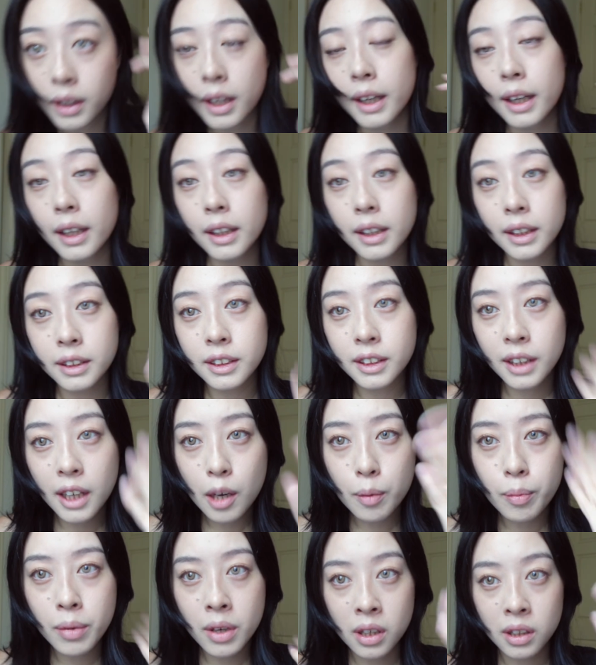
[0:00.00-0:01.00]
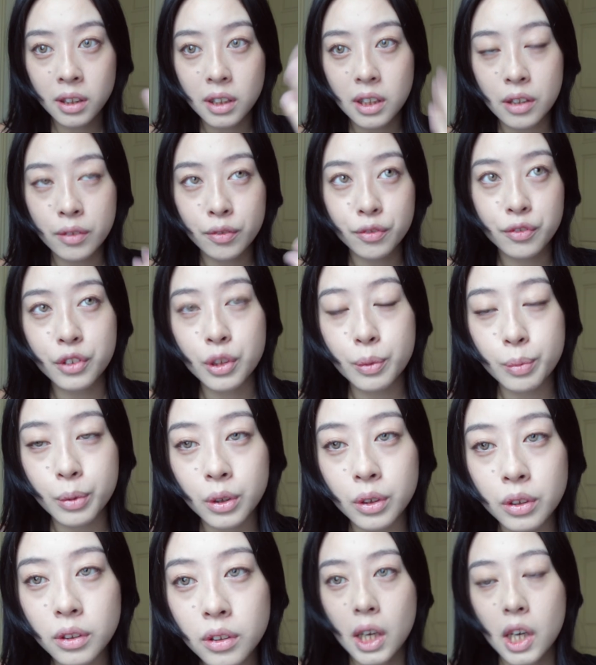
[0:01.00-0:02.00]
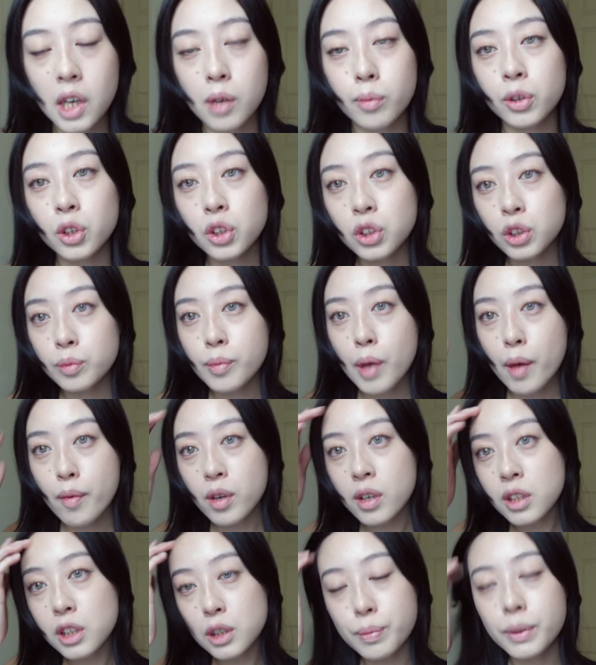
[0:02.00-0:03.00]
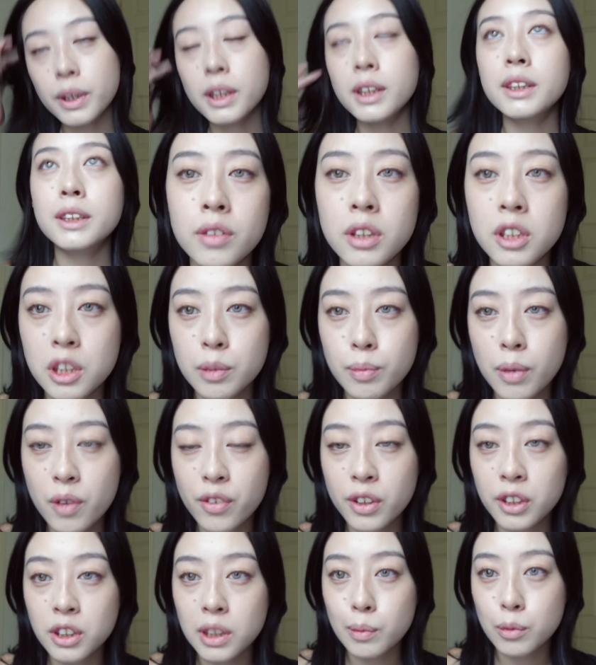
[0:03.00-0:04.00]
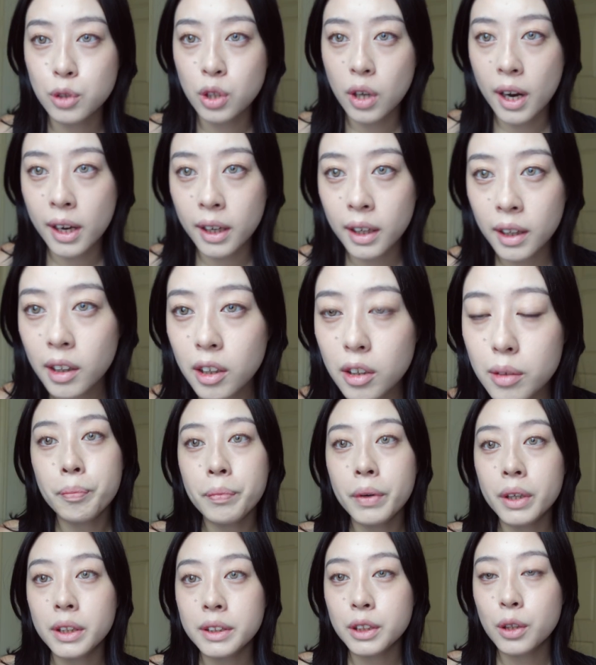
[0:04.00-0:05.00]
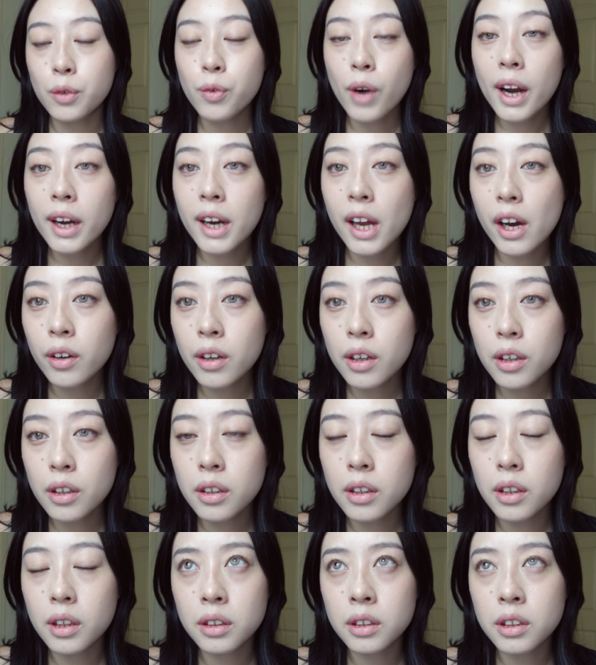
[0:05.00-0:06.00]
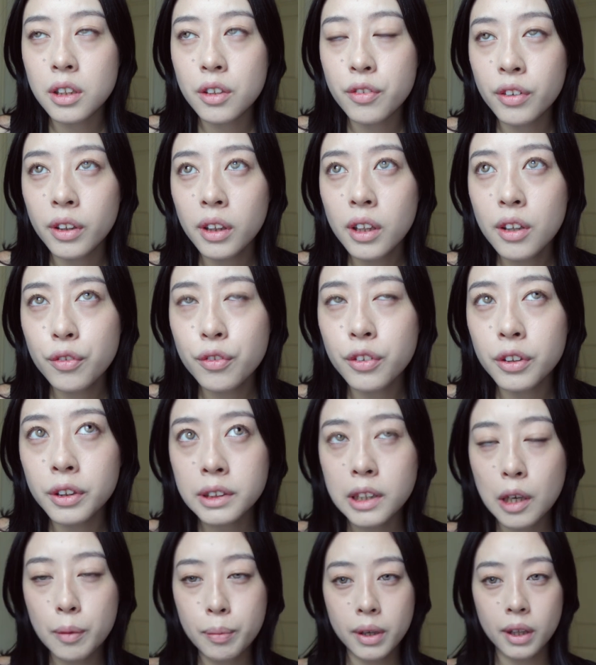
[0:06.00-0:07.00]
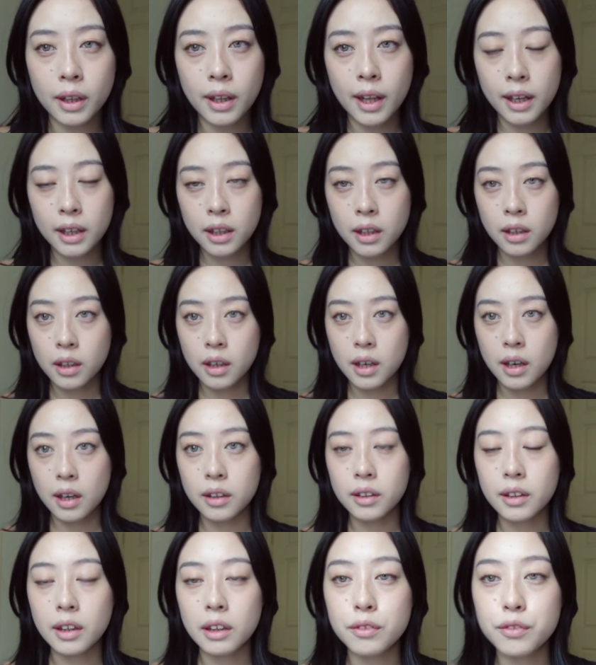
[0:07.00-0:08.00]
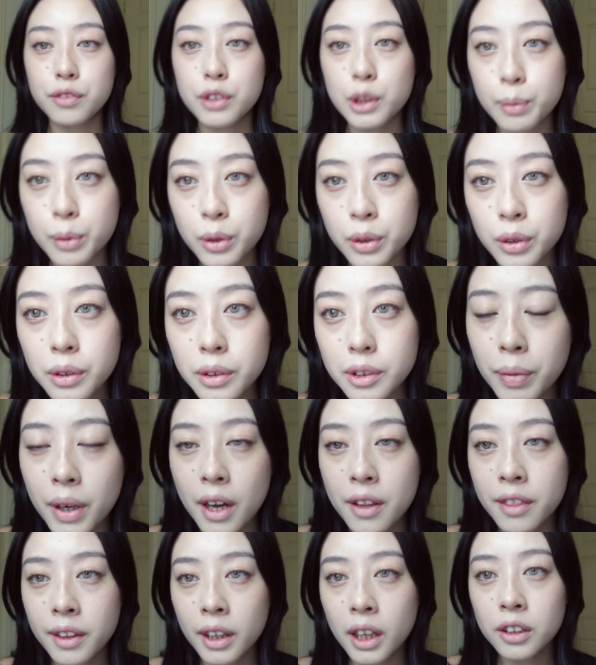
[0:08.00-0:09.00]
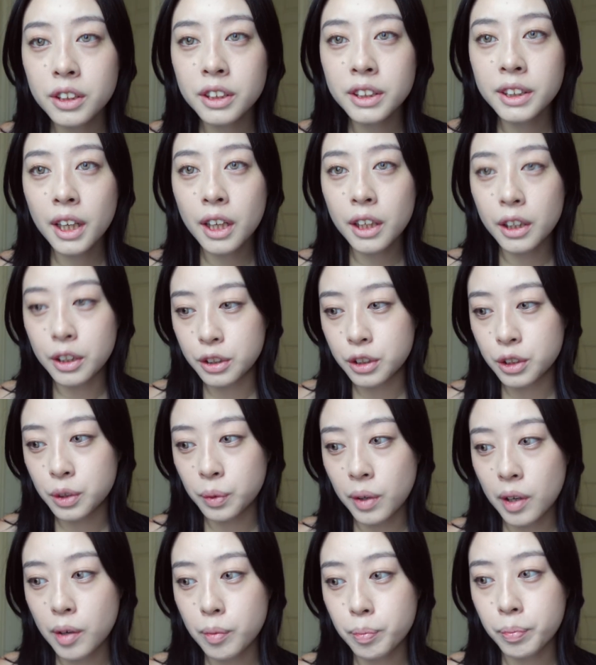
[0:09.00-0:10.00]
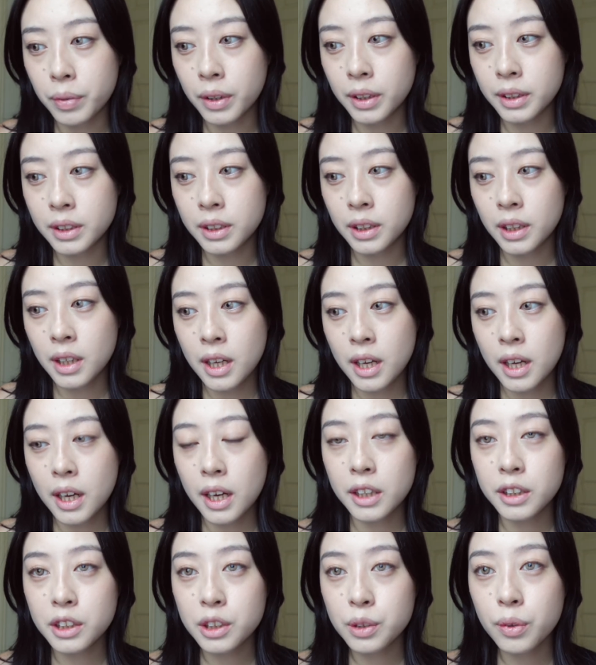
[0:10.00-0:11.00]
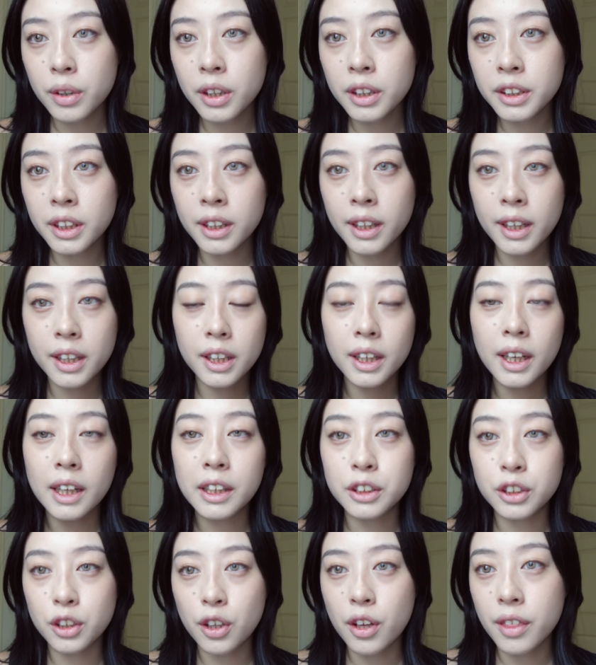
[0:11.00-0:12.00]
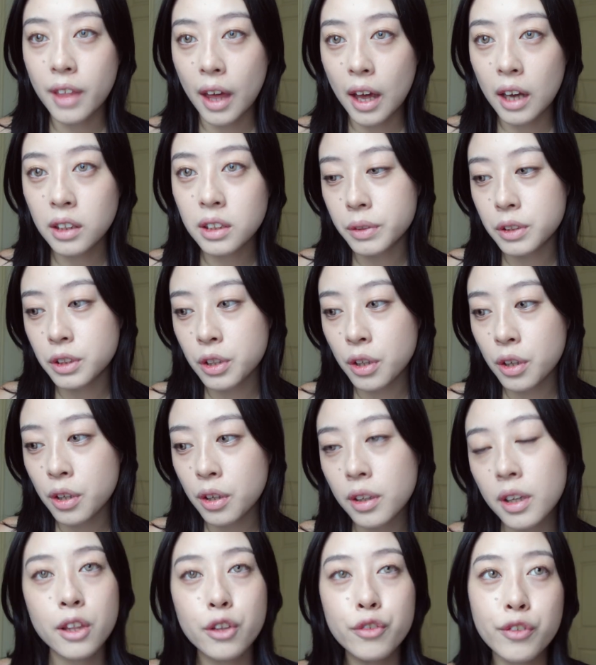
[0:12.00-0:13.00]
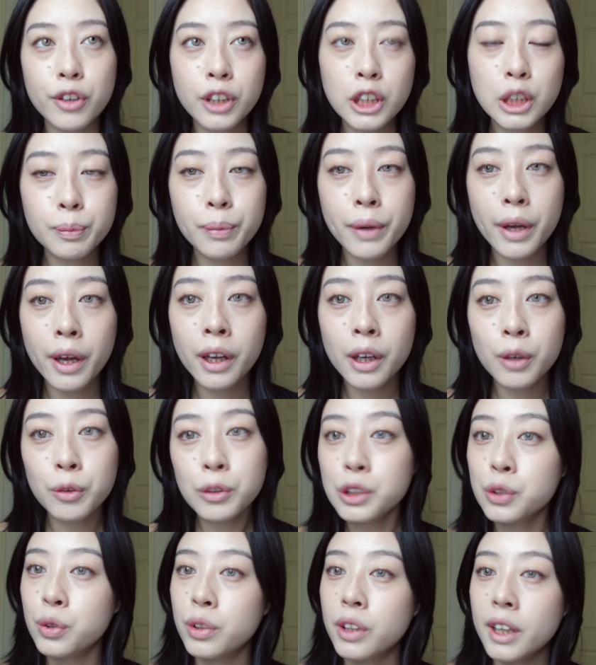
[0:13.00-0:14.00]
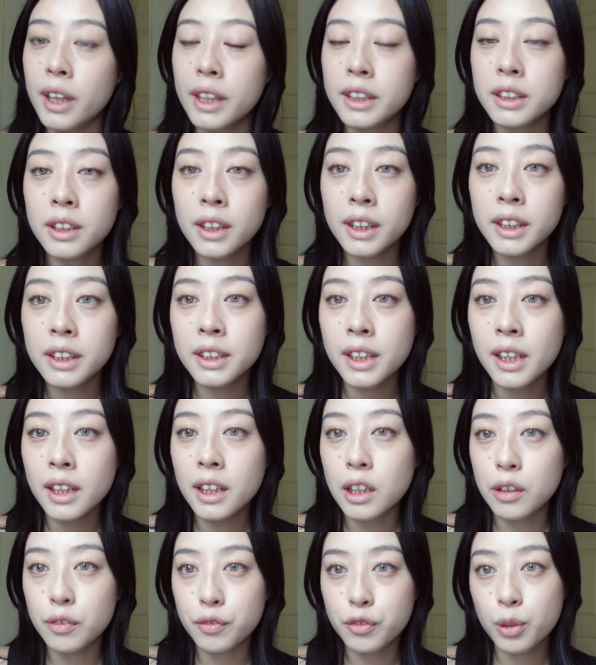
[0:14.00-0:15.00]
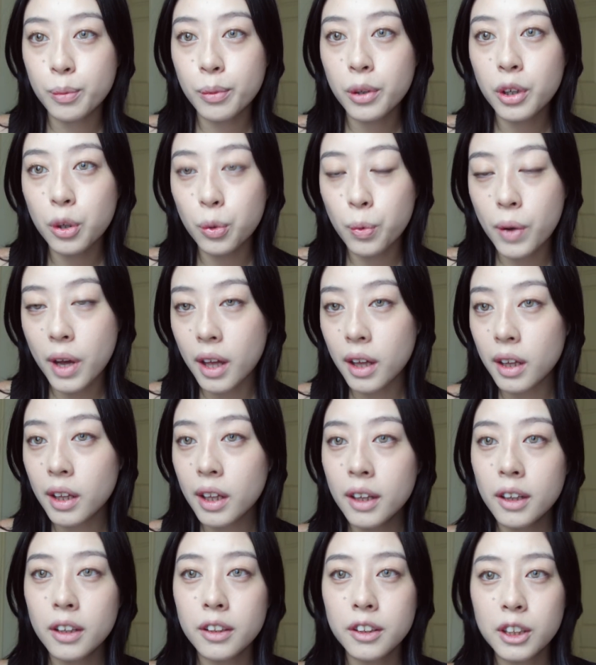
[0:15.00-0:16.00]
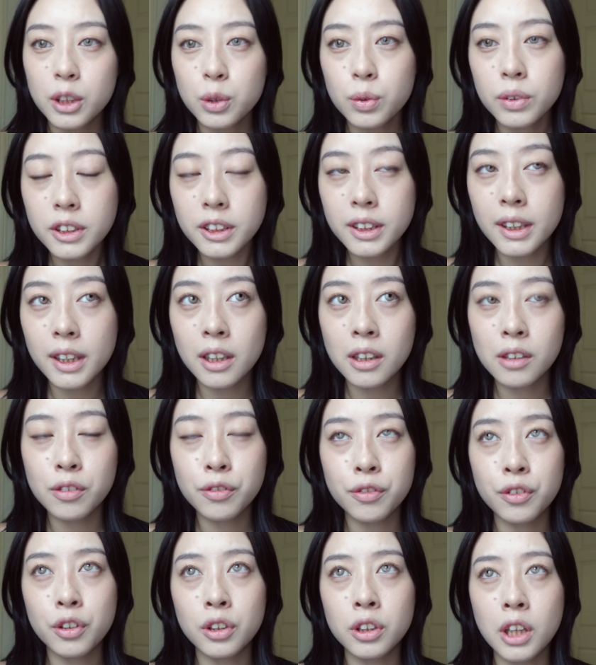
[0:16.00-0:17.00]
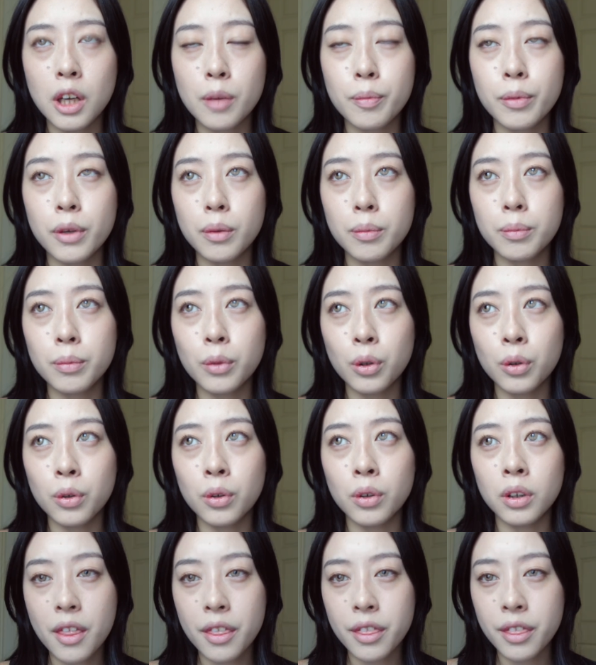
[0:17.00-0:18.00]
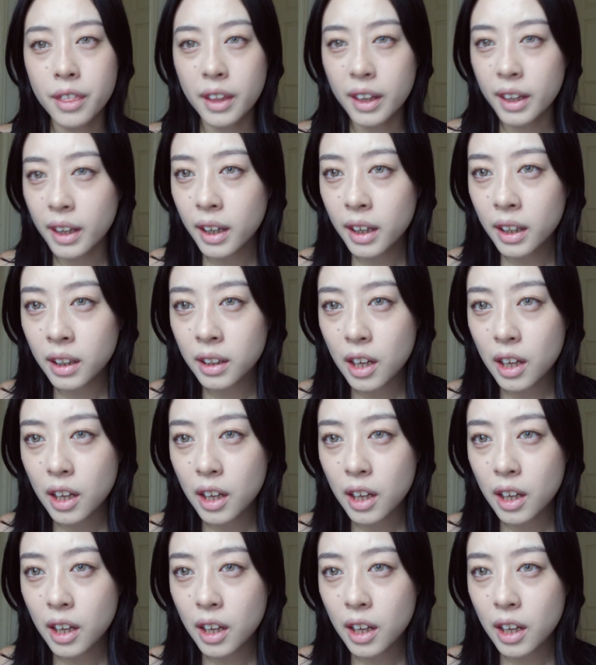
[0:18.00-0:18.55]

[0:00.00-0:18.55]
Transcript: Like it does get a bit uncomfortable. I'm not sure, maybe it's because this is my first time trying it, but right now it definitely feels a bit like uncomfortable but I think I'll just get used to it but I just wanted to let you guys know that. So the first pair it was really nice and easy and comfortable to wear. These ones here feel a bit more thicker.